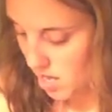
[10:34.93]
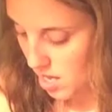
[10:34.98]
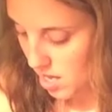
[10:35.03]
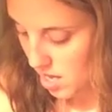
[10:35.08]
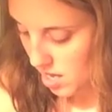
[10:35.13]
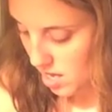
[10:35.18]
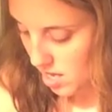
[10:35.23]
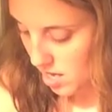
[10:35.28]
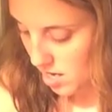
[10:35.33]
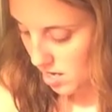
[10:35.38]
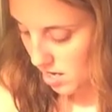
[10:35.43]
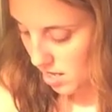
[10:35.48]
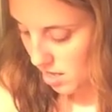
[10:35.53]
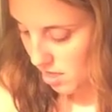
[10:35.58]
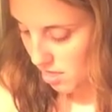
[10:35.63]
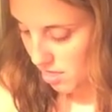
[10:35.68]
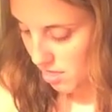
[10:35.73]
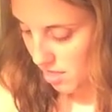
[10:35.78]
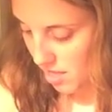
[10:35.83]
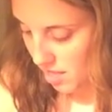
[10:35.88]
And I
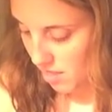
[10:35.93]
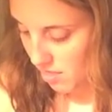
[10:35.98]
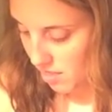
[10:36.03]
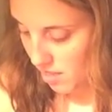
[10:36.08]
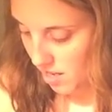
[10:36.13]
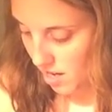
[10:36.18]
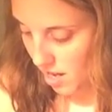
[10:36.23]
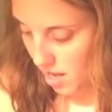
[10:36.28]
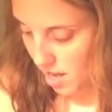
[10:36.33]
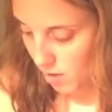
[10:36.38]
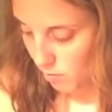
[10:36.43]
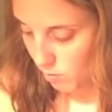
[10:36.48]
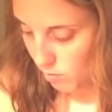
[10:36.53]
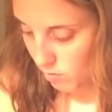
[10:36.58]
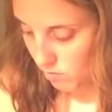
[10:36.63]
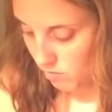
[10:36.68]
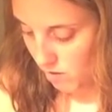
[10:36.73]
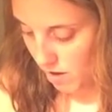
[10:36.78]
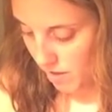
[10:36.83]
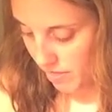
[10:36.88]
think that I
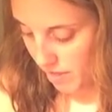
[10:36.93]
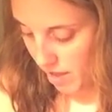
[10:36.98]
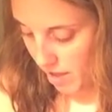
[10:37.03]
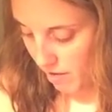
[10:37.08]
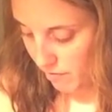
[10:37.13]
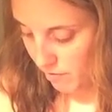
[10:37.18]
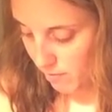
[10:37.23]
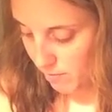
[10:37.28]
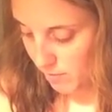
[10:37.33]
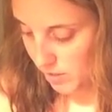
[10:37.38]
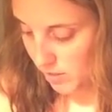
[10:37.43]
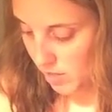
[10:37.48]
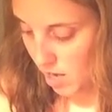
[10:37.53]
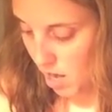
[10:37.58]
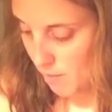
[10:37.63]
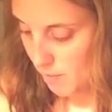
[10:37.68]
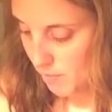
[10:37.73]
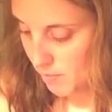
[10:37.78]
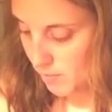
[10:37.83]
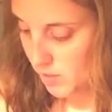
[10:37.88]
will run that from the
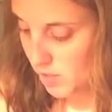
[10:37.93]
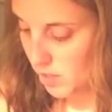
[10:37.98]
top